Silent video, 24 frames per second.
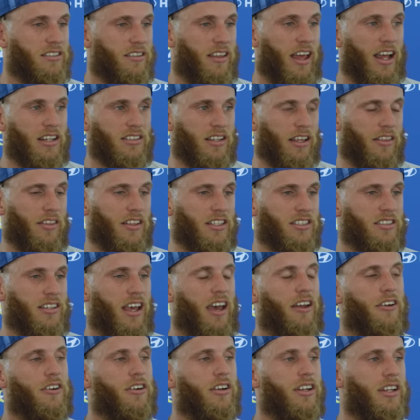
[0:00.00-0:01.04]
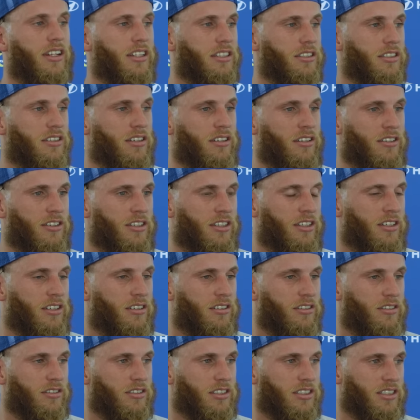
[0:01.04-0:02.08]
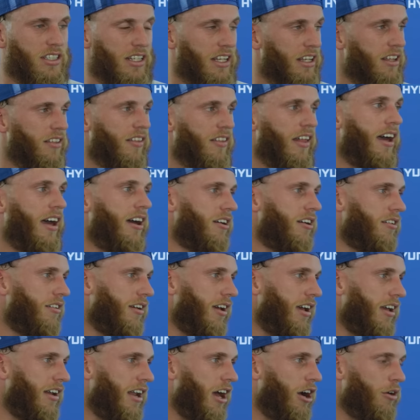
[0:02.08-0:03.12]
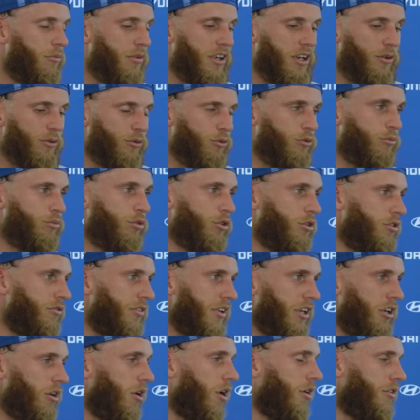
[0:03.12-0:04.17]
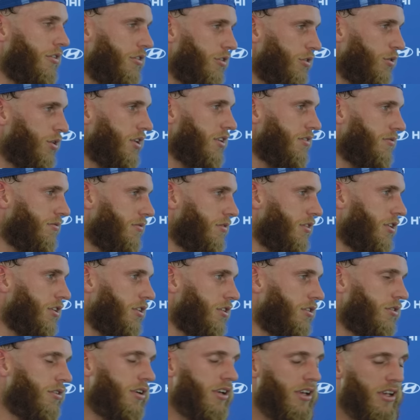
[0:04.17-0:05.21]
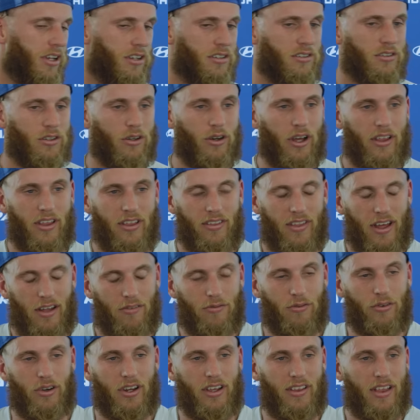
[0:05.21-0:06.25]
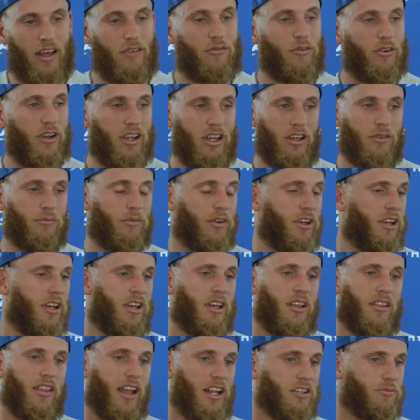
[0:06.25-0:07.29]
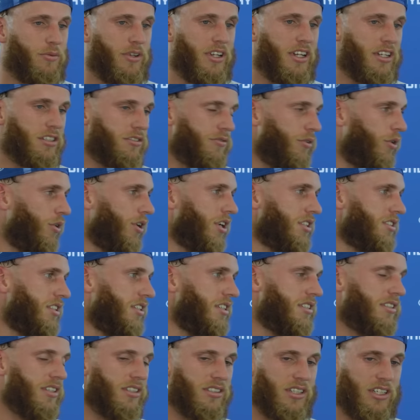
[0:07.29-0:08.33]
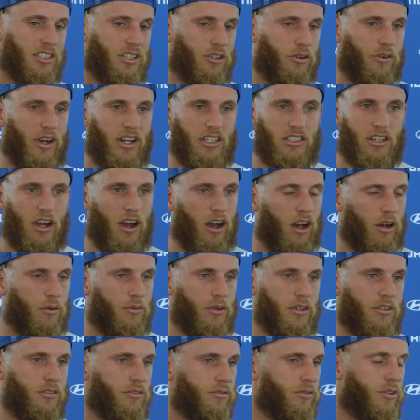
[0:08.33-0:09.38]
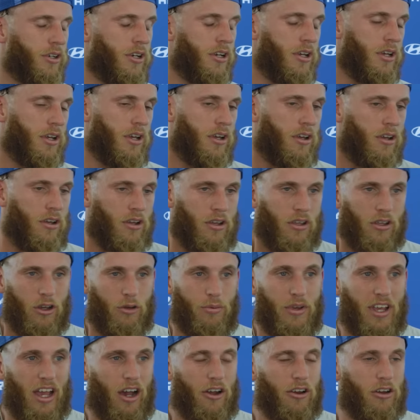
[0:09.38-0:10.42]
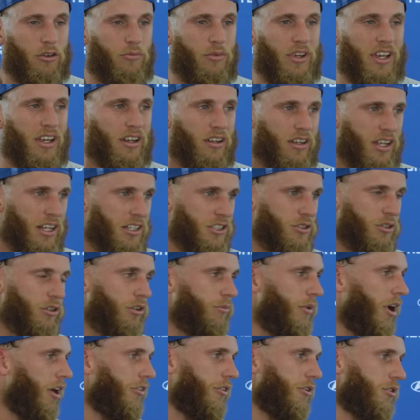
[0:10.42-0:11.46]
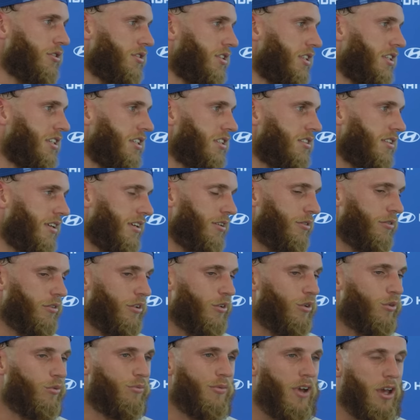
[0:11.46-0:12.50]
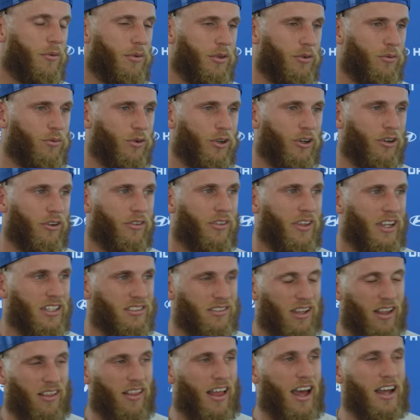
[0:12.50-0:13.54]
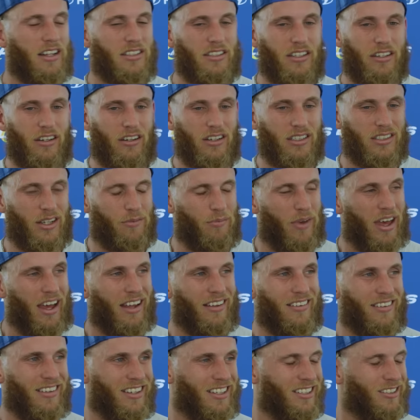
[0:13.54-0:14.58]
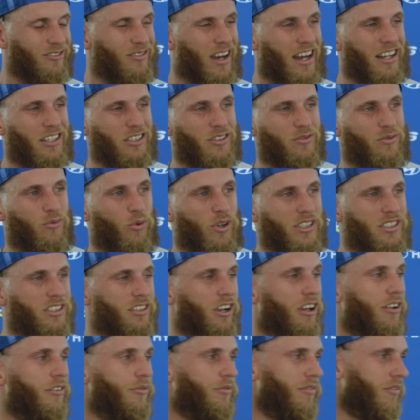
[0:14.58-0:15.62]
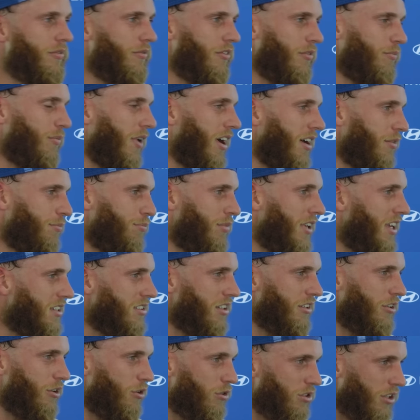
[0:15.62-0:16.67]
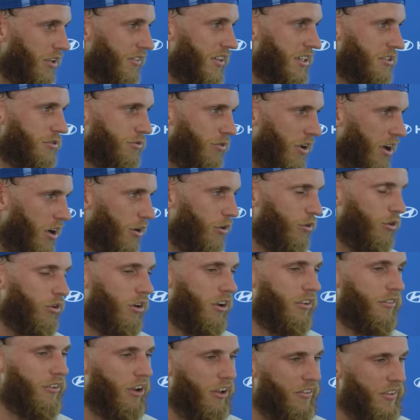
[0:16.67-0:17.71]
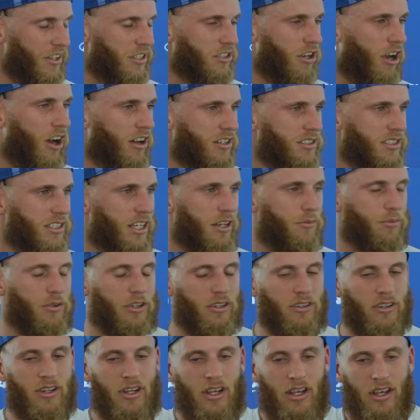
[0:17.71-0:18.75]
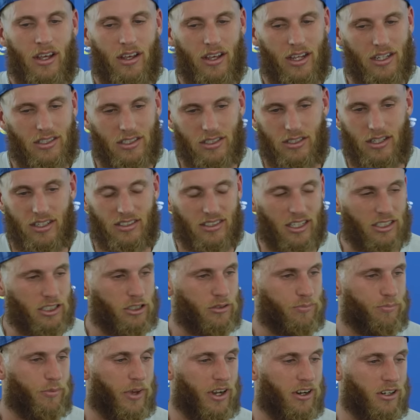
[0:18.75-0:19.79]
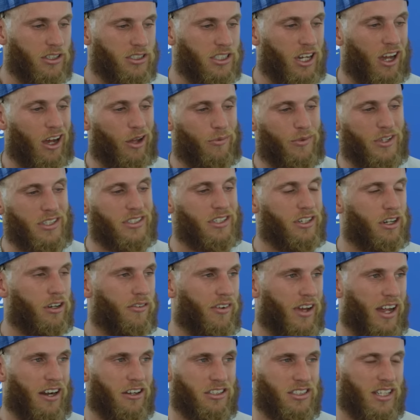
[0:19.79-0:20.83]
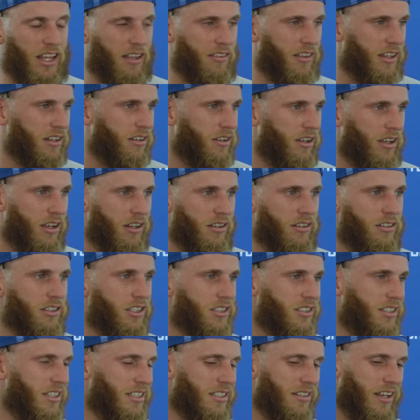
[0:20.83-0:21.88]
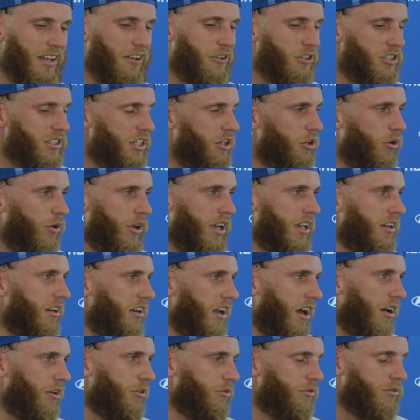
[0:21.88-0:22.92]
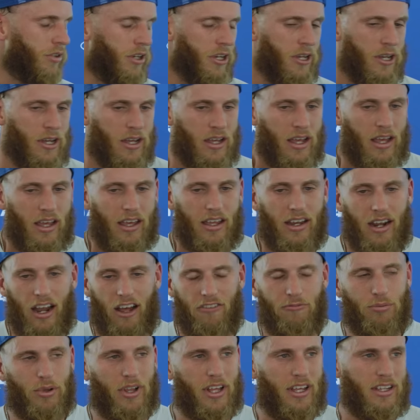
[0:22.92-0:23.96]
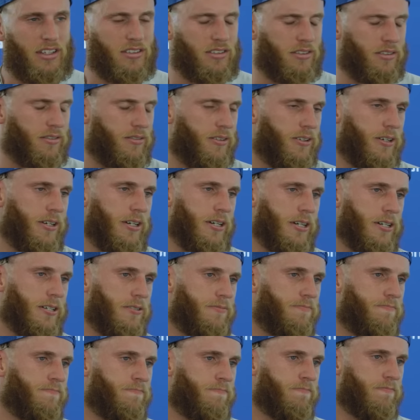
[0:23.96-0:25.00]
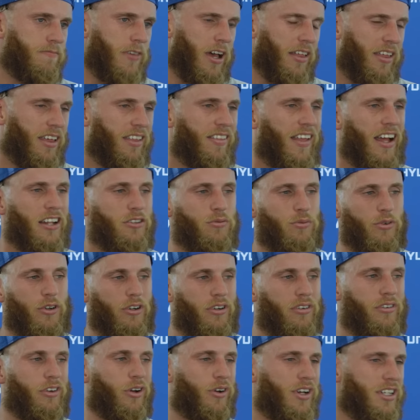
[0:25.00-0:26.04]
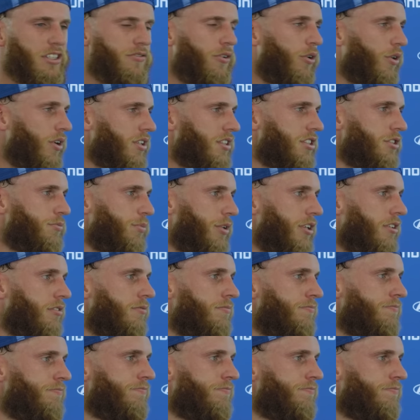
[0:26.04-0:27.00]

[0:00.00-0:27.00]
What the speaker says: that's like the standard is seeing that and now being able to improve and go out and do it, you know. And so I think that for him, that's been his focus, and he's done such a great job of, you know, being out here and being intentional about those things that, you know, maybe were things like last year. He's like, man, I just wasn't on my P's and Q's on this route or on this concept. And he's just done such a better job this year of understanding the intent and just his energy going in and out of plays. And I think that's where, you know, his focus has been.